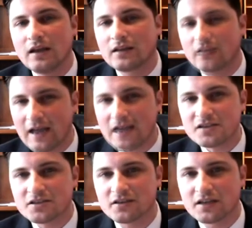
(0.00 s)
And
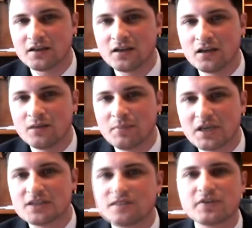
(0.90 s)
lastly,
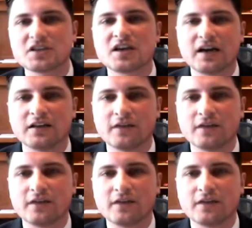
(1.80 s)
because of this high